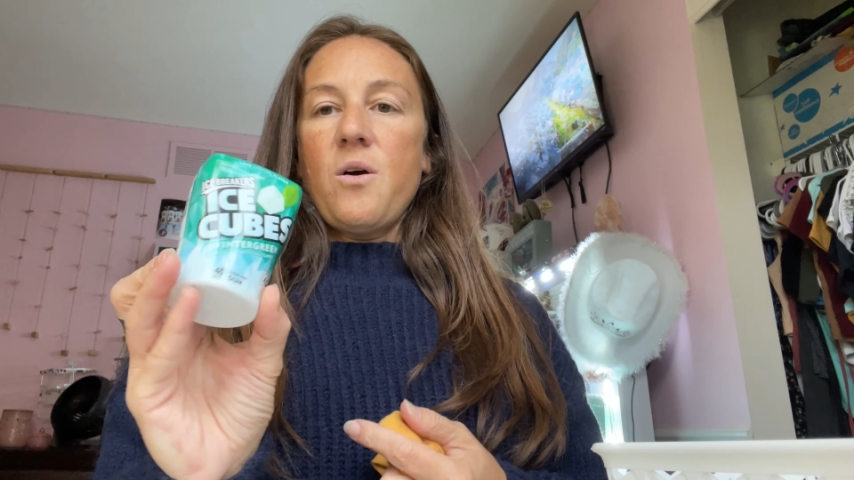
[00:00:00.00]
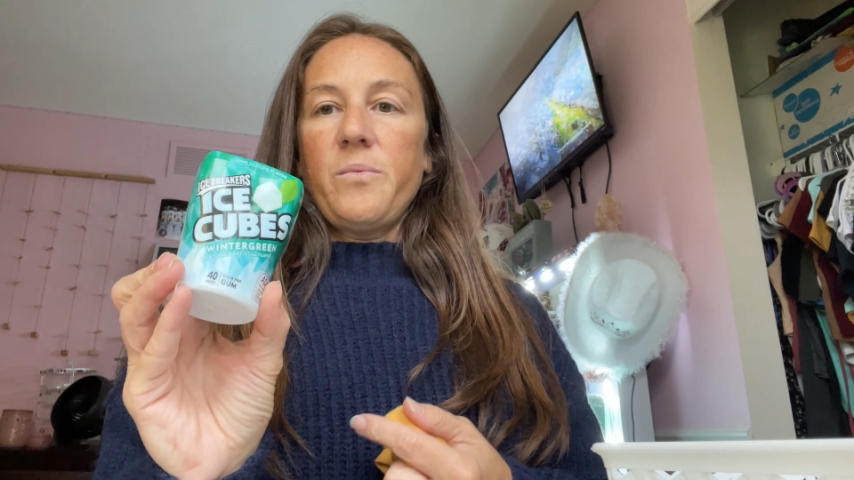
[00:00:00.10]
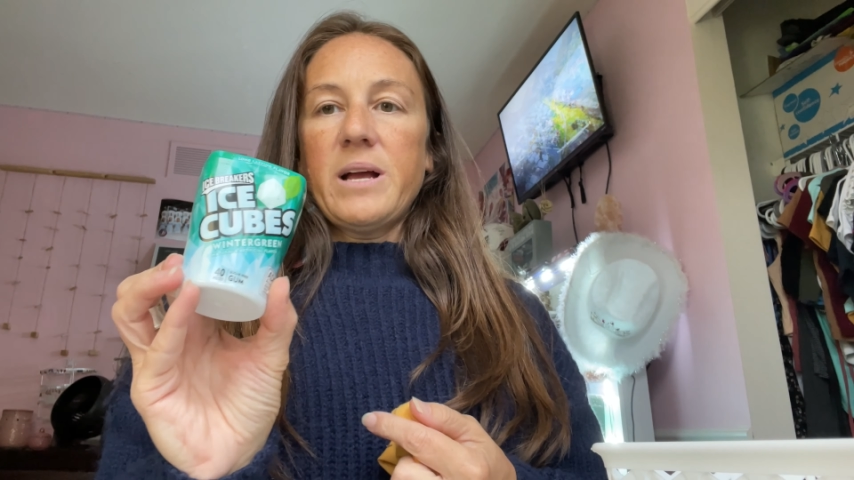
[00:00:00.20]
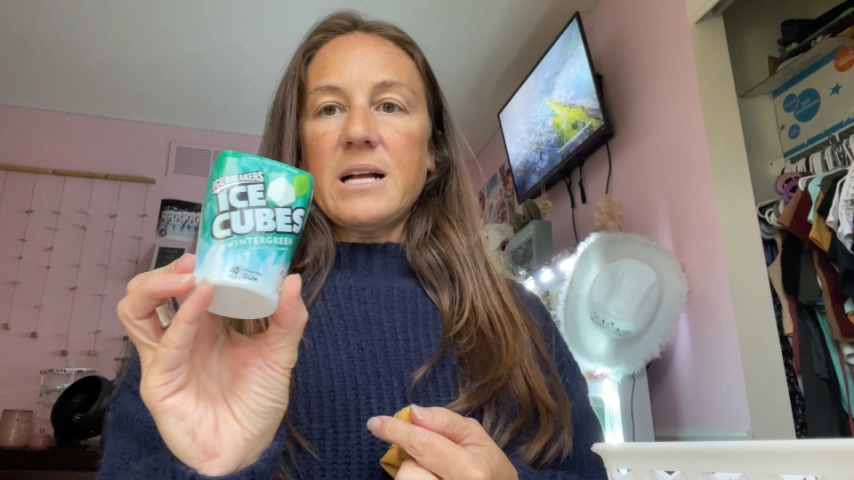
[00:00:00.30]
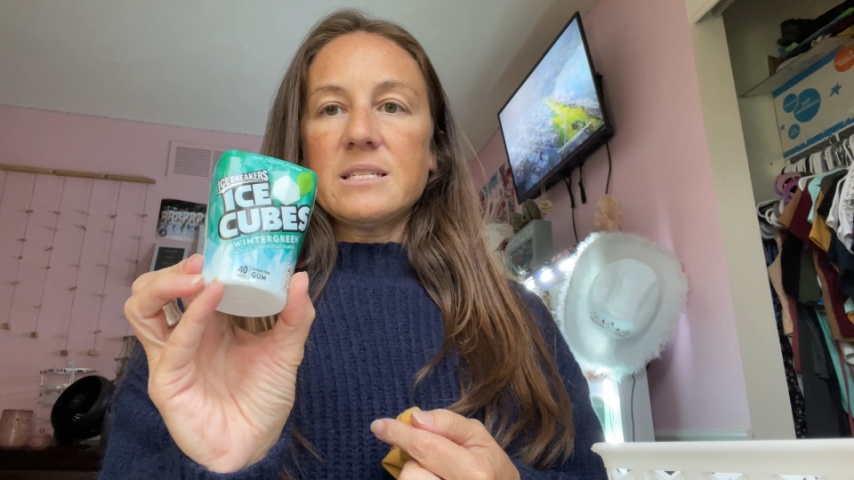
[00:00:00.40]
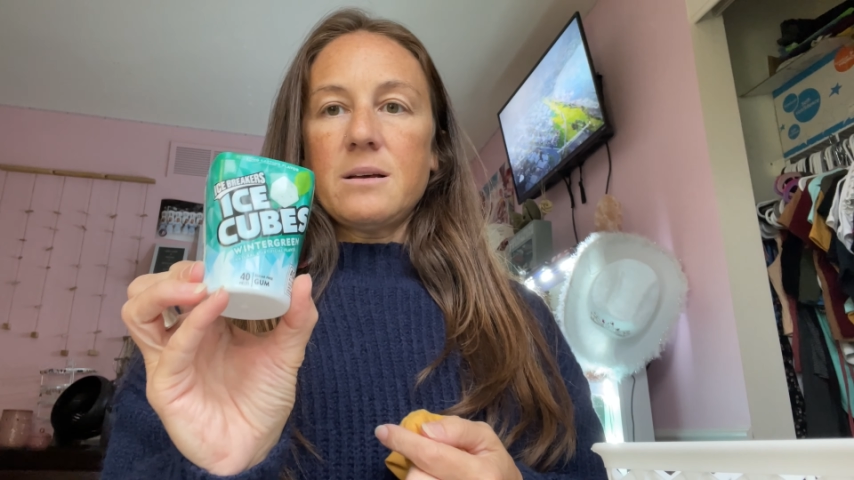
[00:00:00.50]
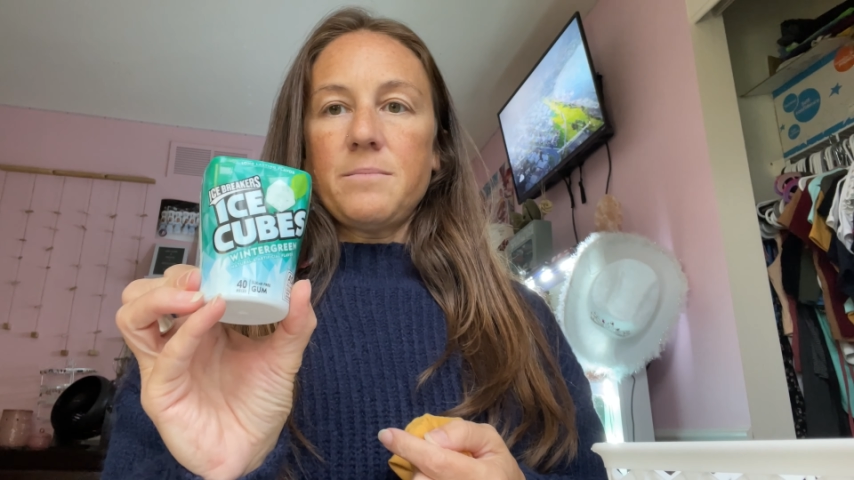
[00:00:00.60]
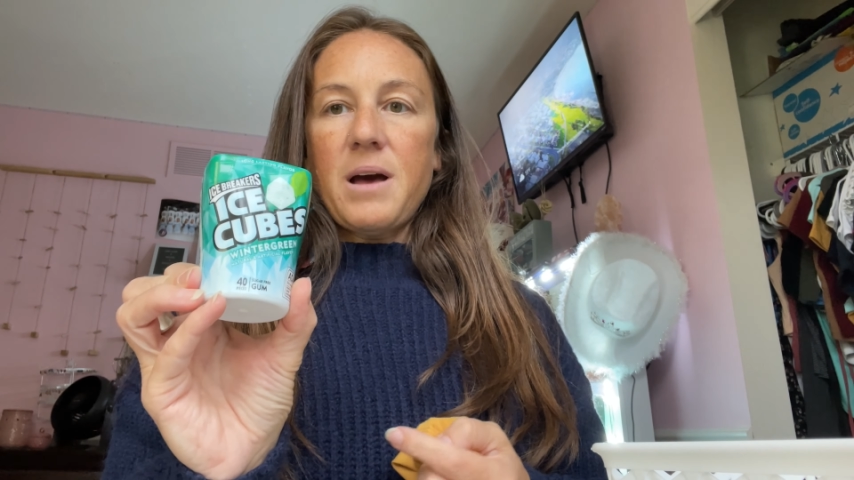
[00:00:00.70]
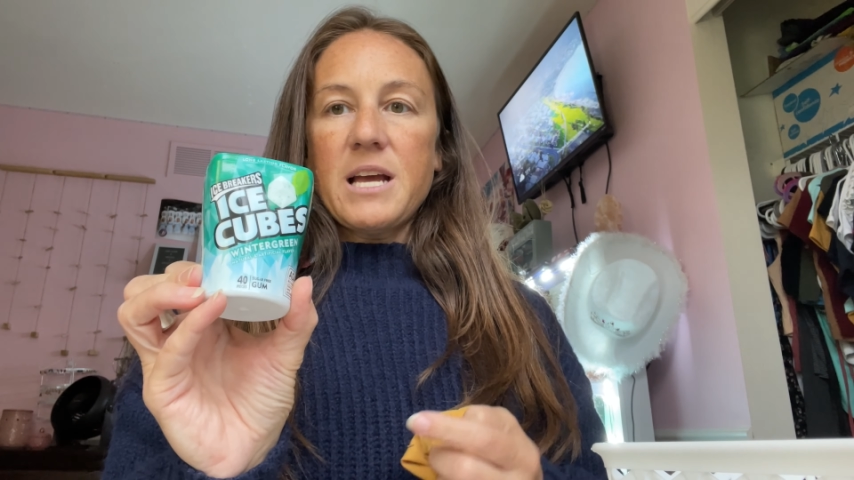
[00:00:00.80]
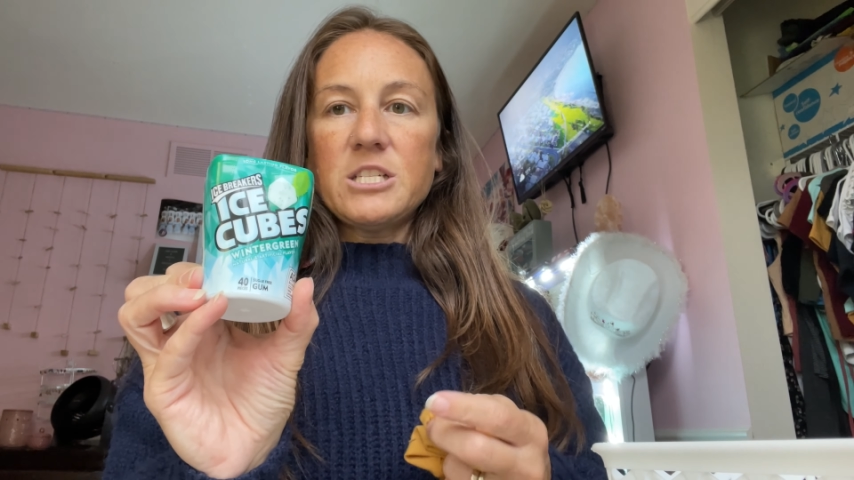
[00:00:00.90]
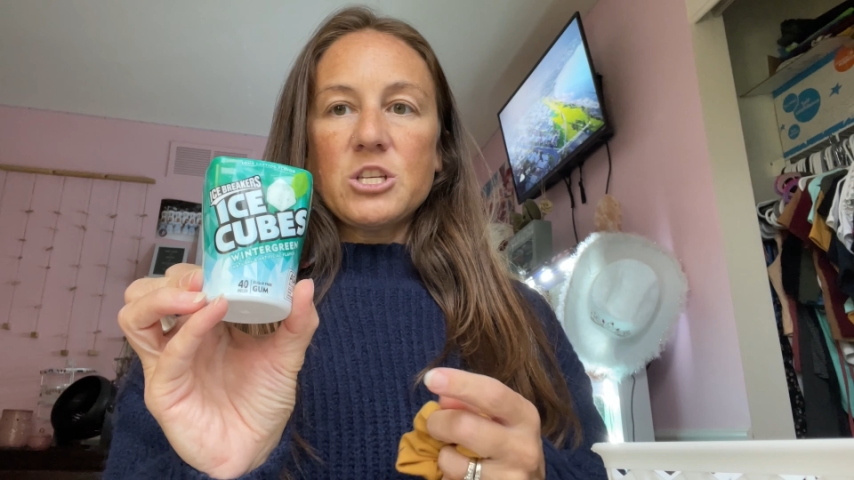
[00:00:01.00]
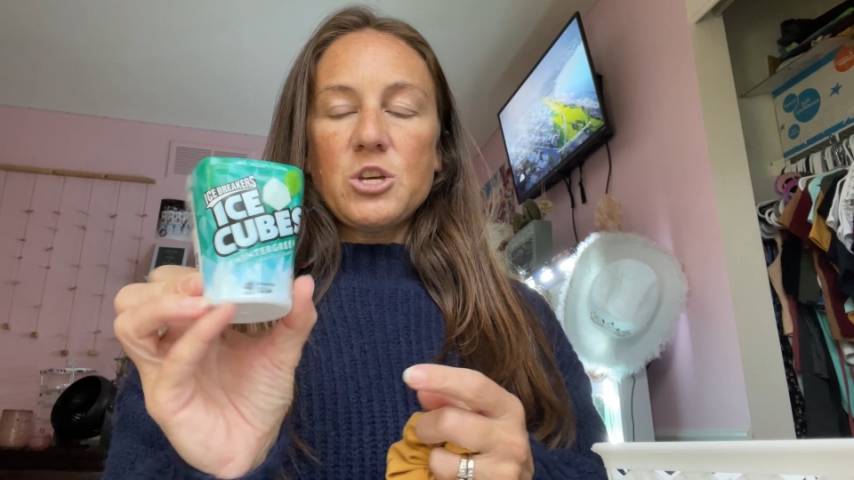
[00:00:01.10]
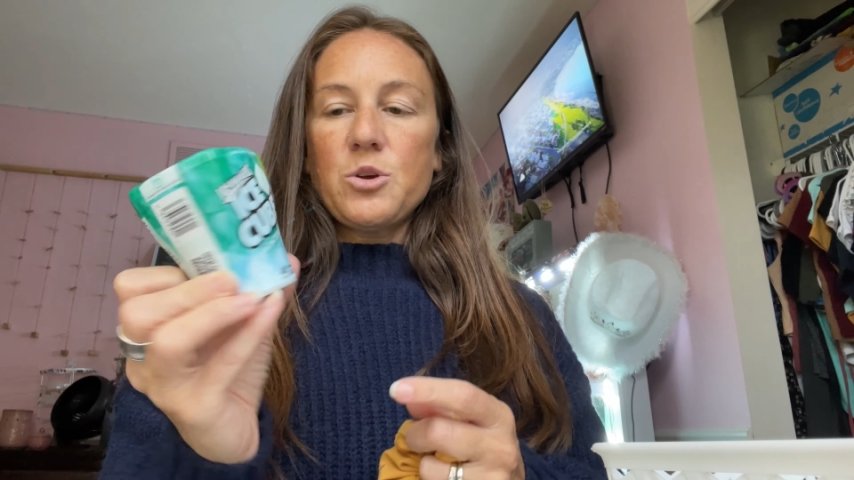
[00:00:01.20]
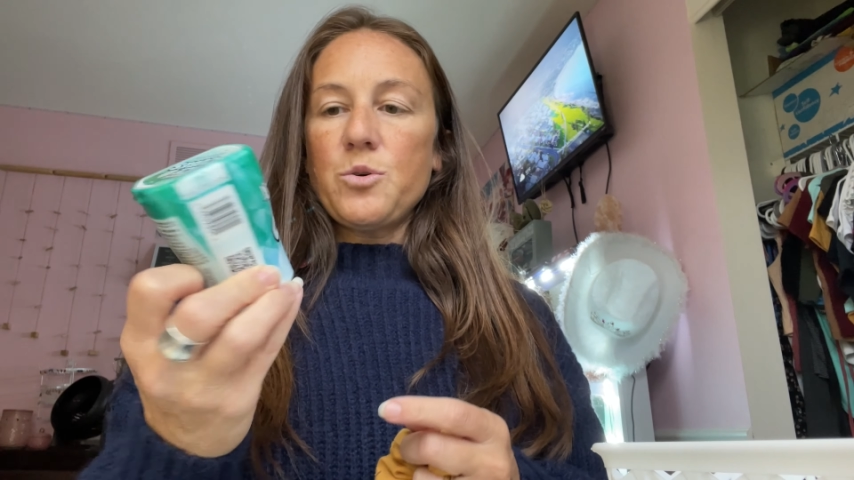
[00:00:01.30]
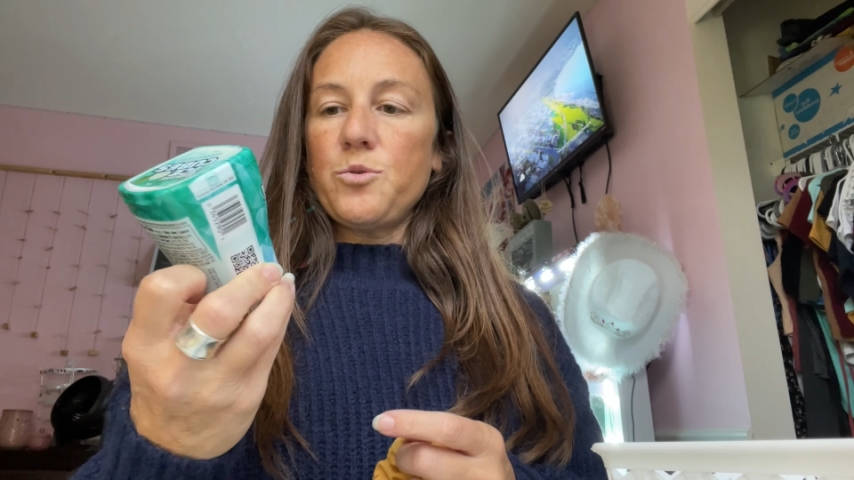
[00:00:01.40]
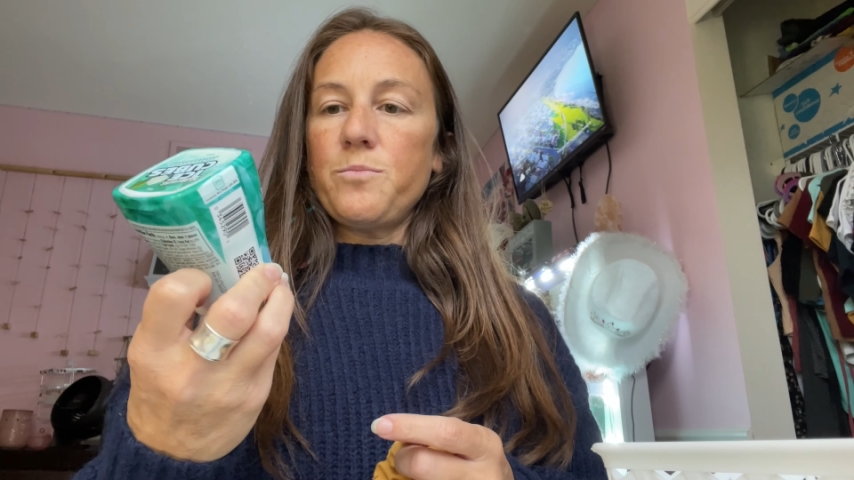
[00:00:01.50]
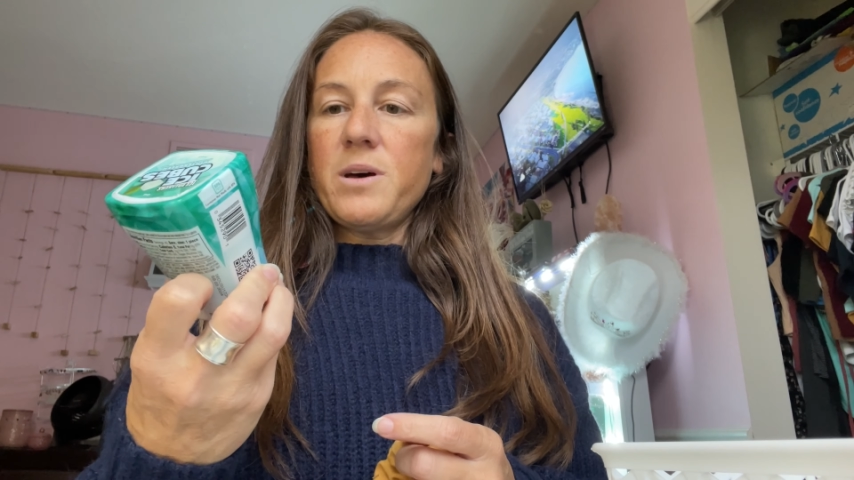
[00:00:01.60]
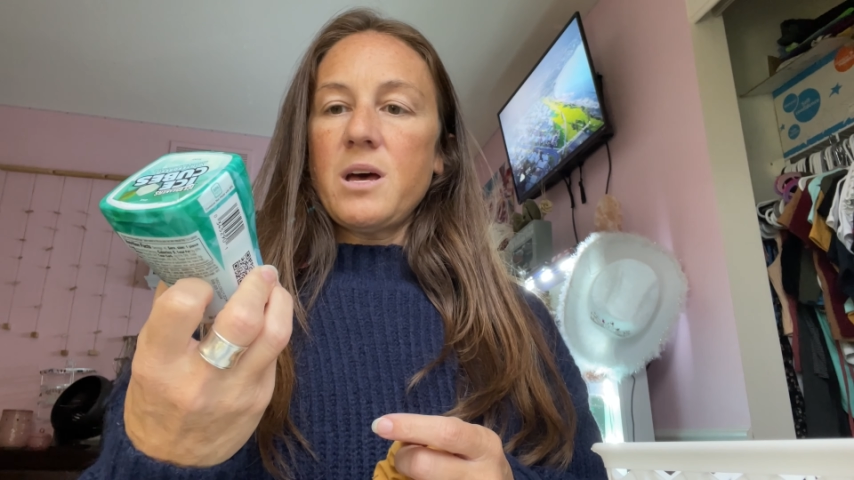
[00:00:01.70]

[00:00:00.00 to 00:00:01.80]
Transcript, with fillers: We got some ice cube,